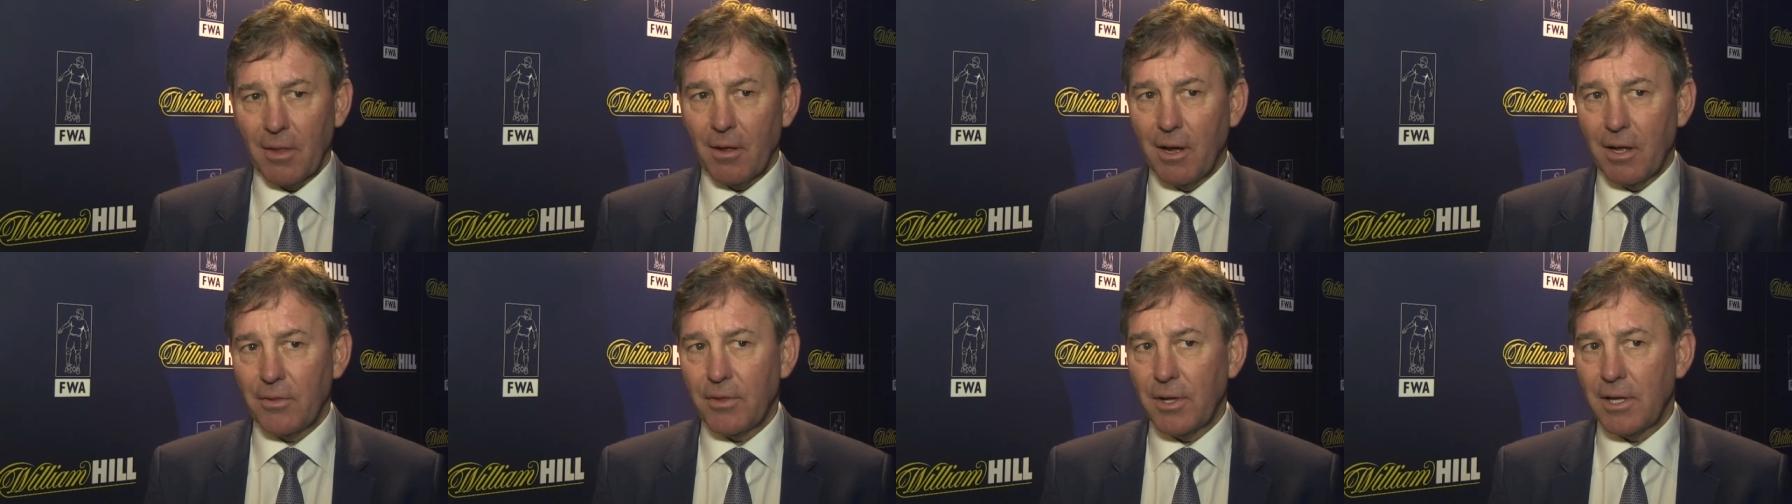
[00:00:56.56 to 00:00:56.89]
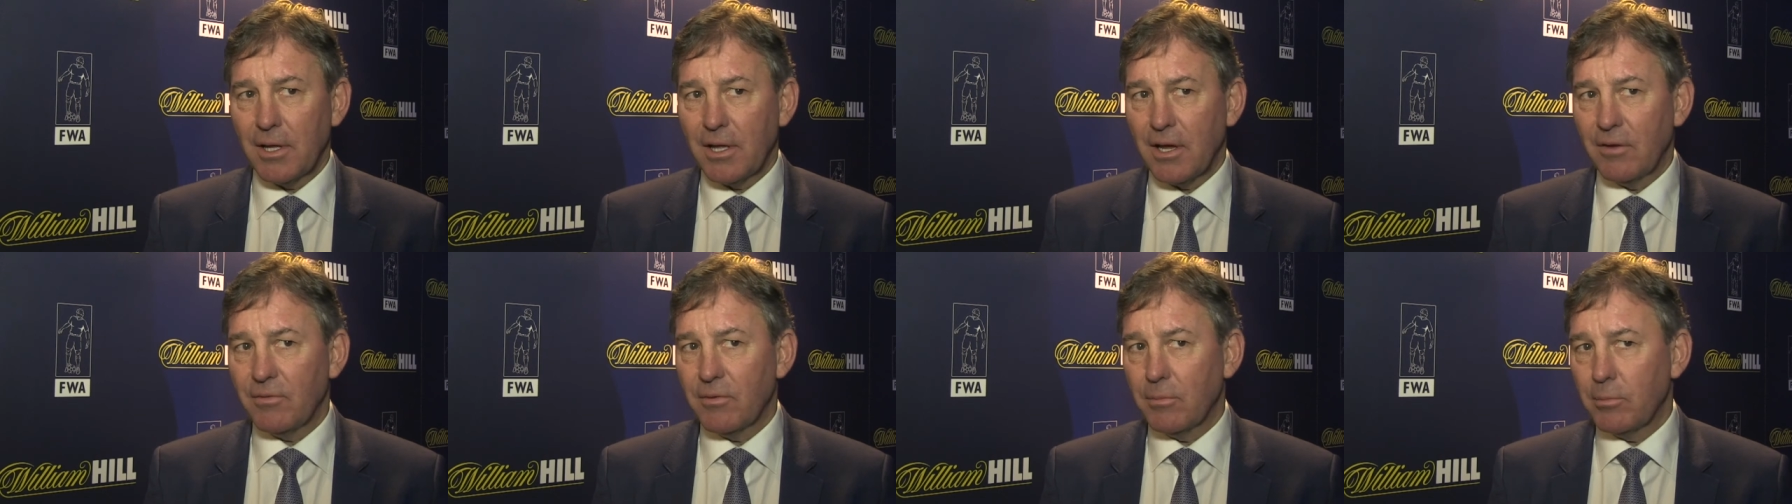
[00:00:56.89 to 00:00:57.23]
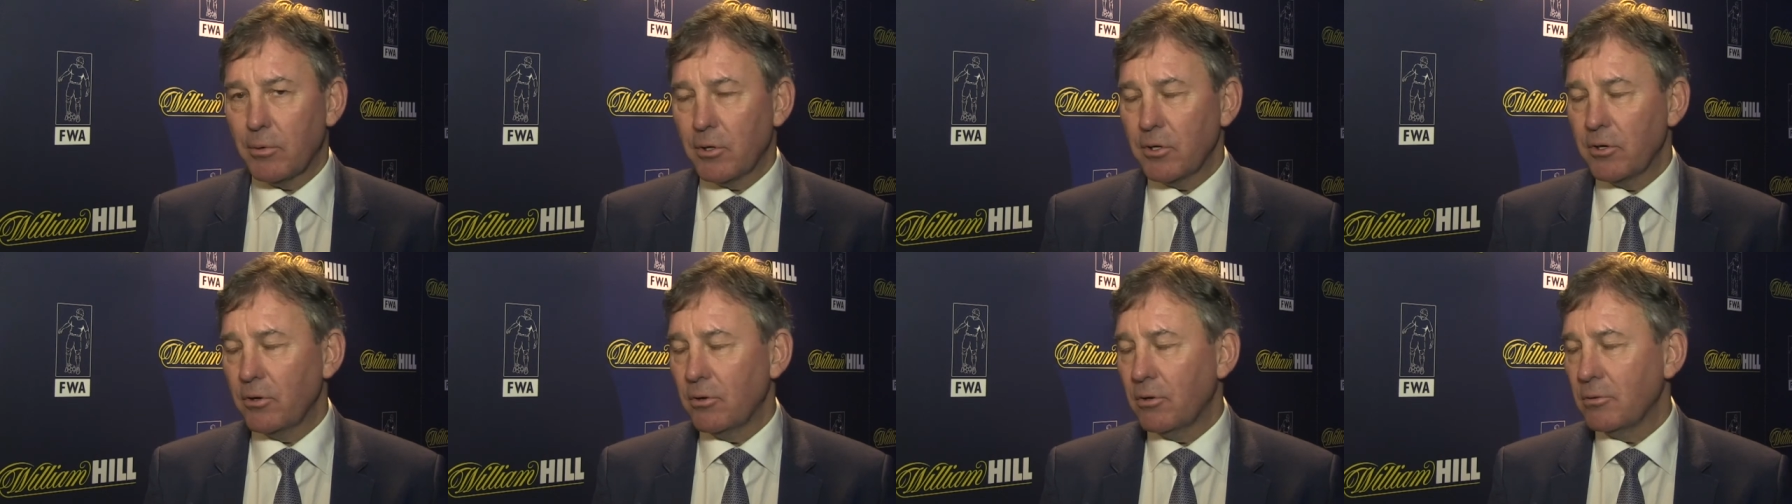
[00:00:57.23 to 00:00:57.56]
I think
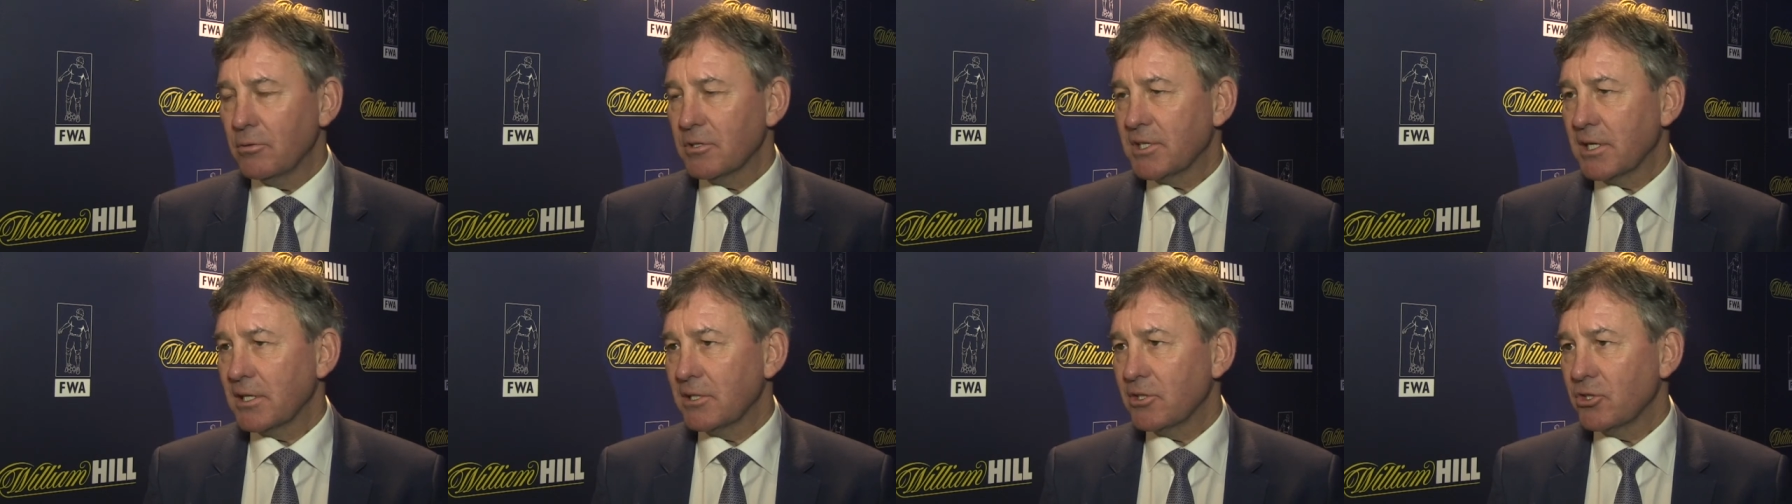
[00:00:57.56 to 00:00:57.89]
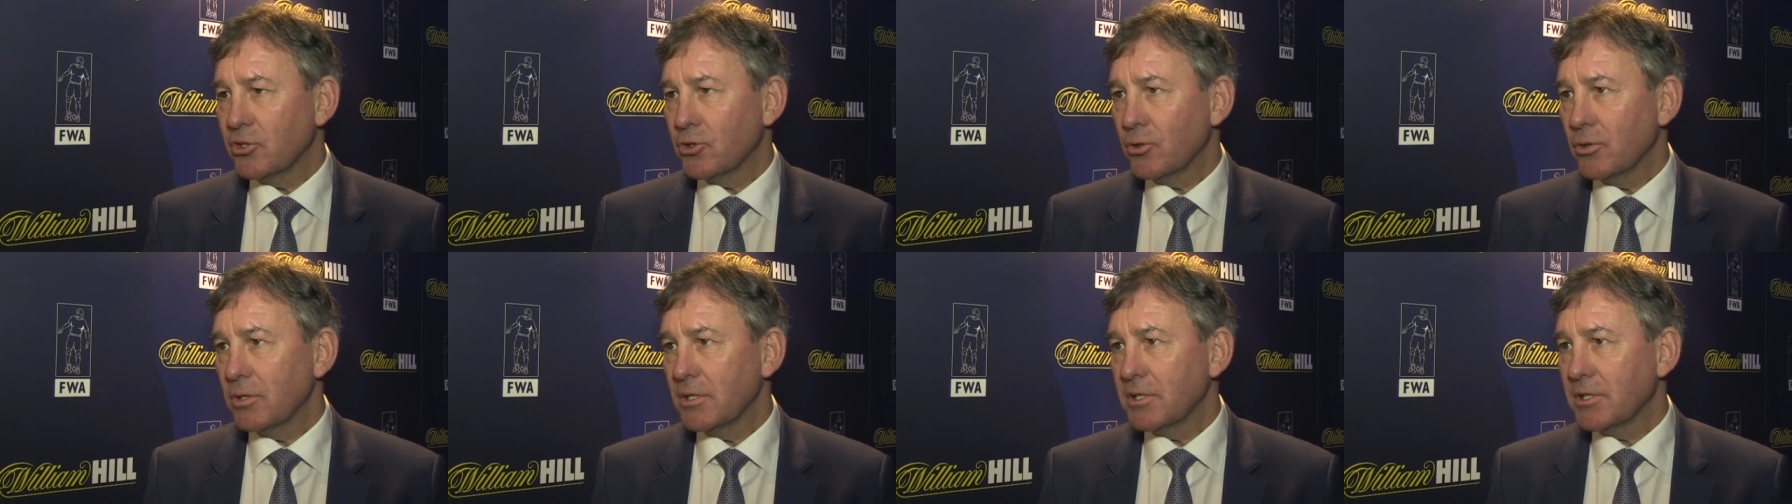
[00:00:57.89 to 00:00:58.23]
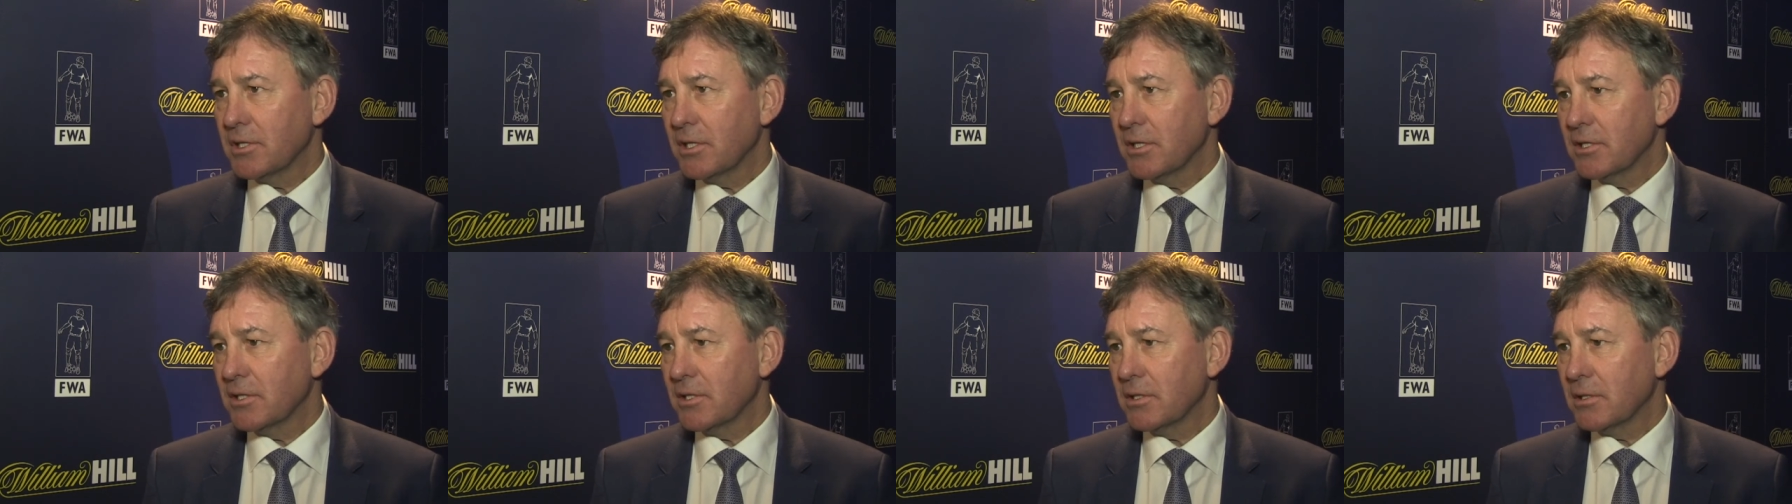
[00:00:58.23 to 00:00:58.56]
everybody always
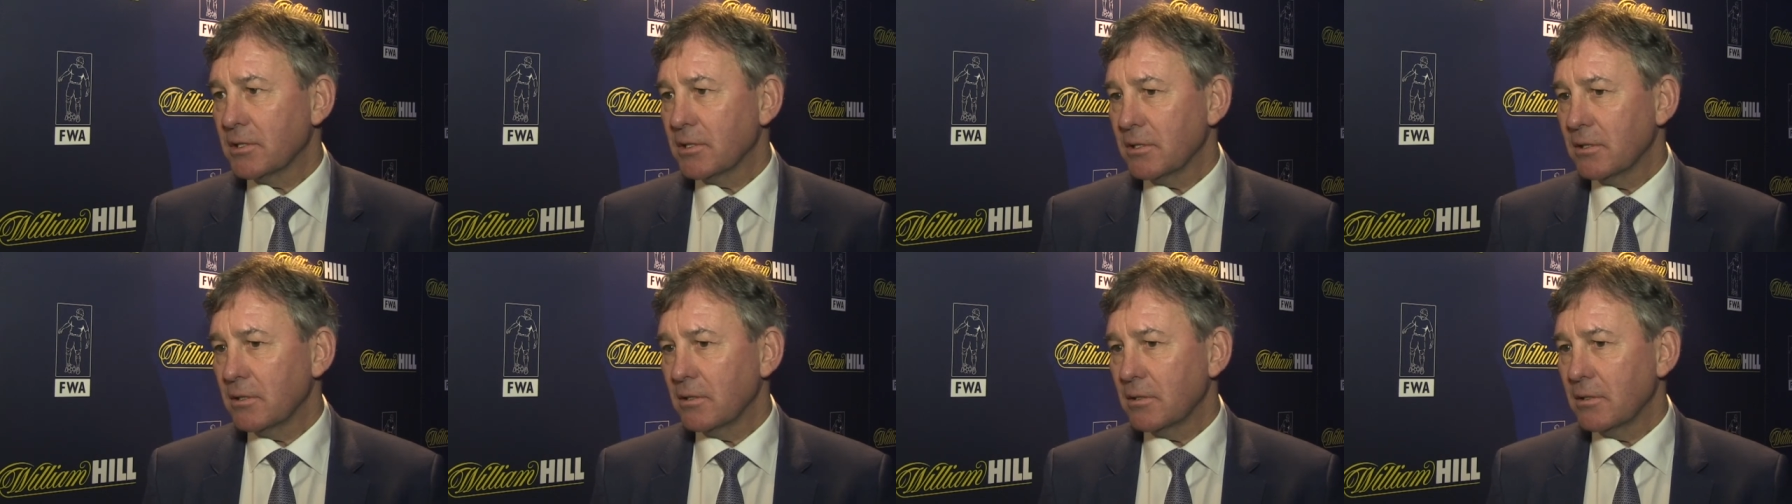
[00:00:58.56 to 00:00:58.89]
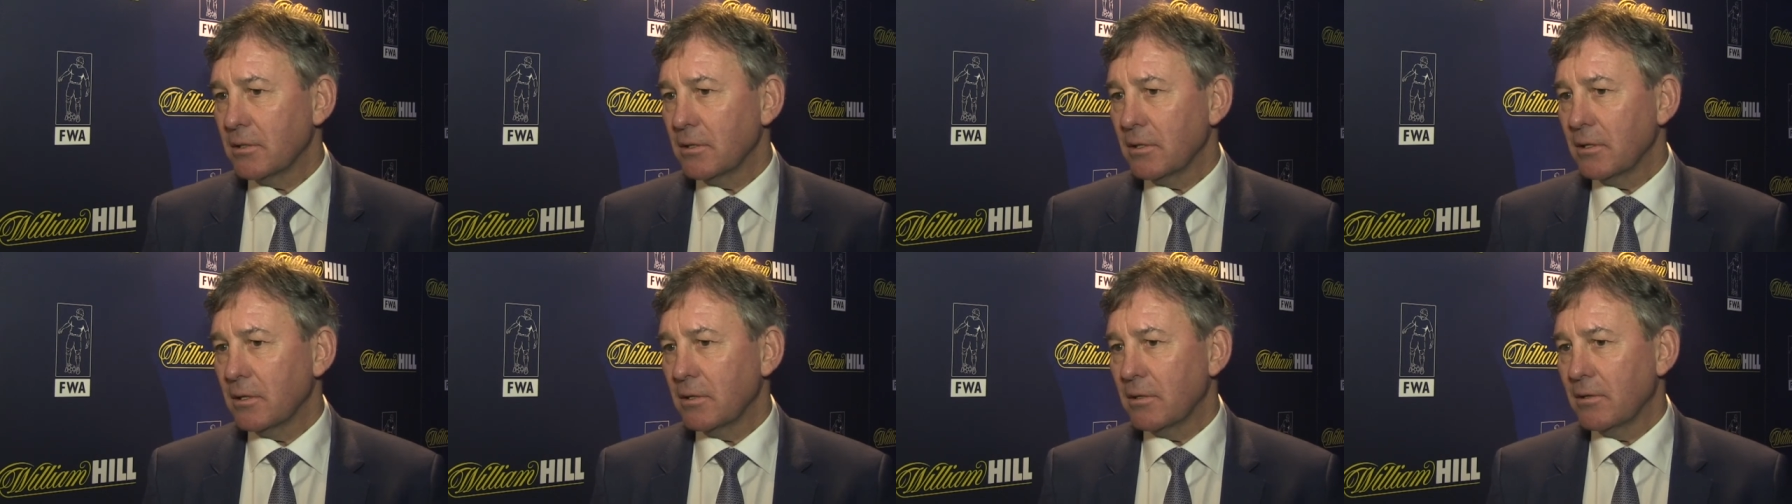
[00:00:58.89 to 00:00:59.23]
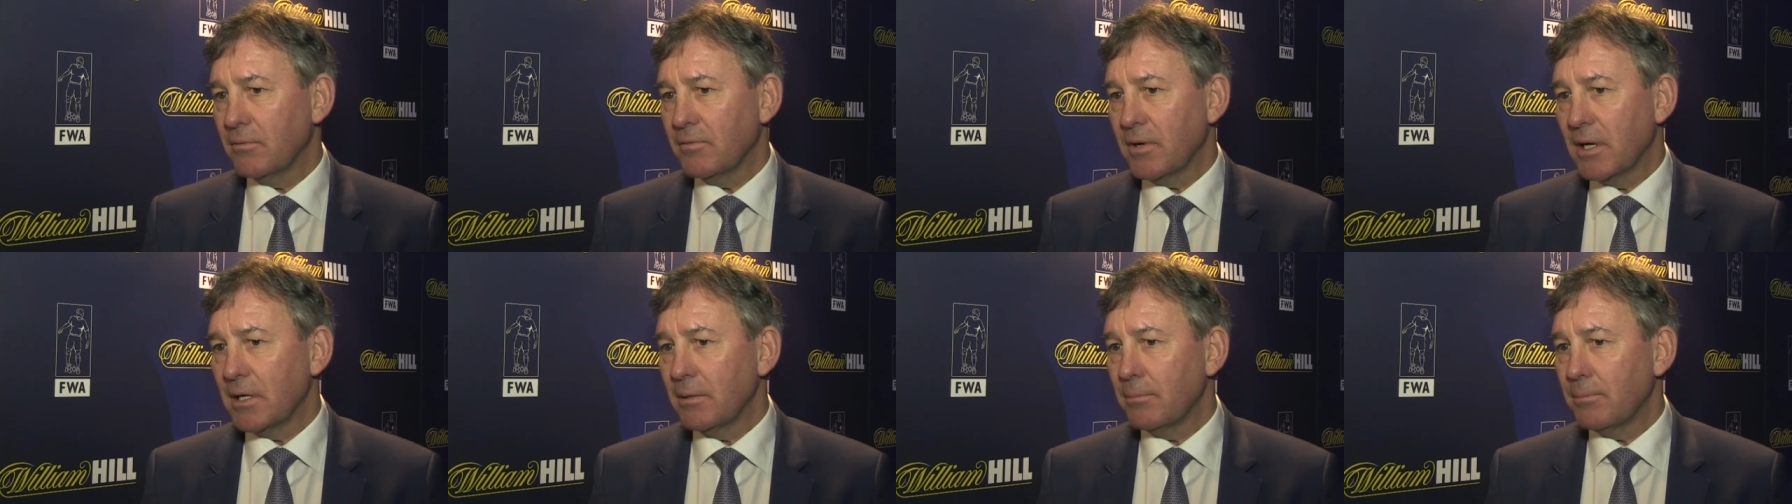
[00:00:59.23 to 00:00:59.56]
enjoys this
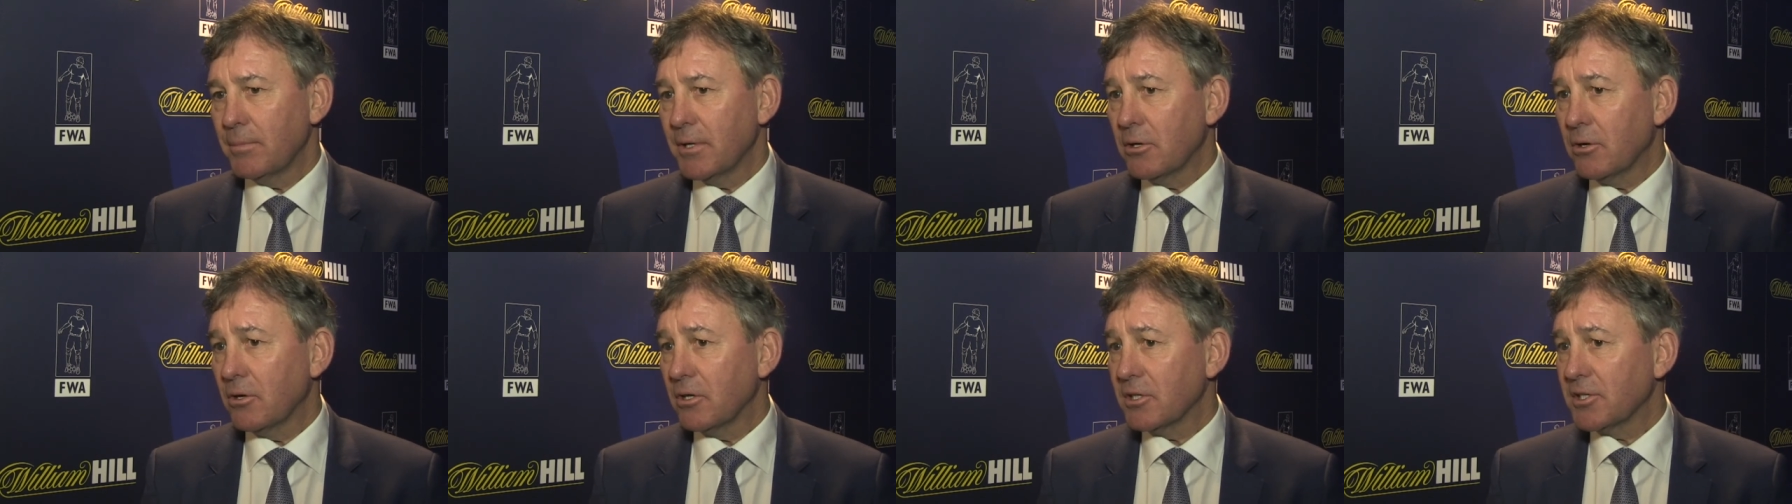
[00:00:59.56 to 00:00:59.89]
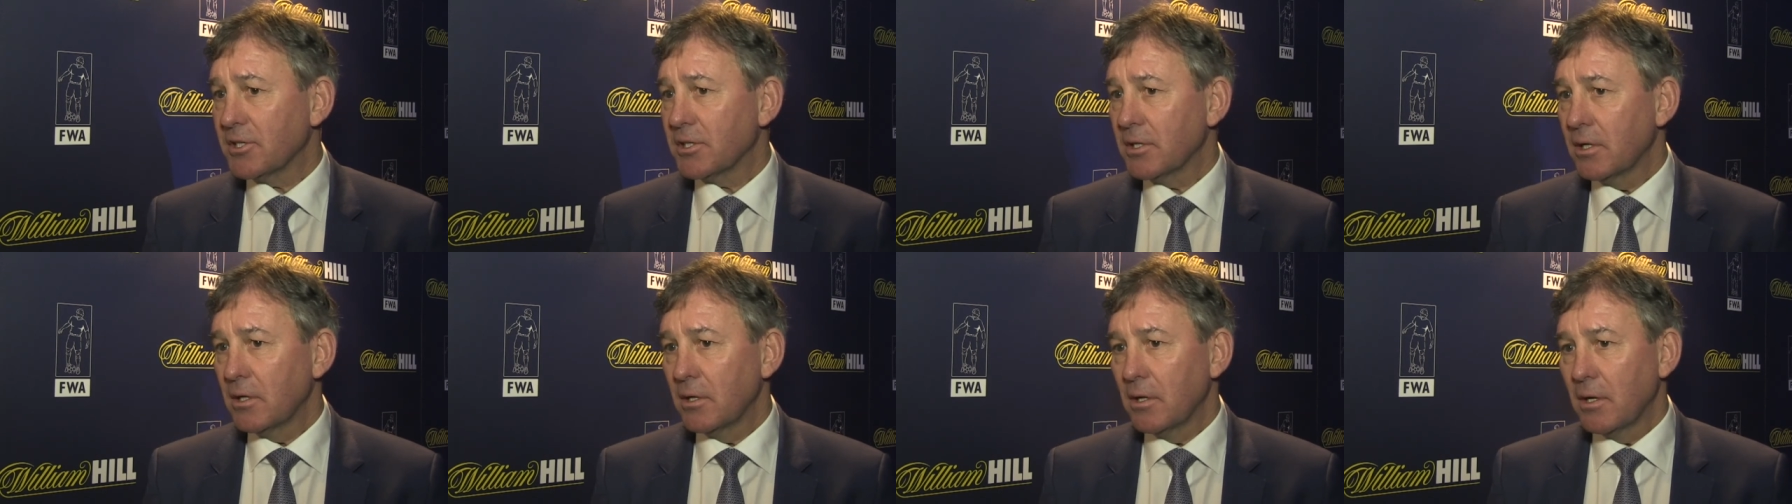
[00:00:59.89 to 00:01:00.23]
event because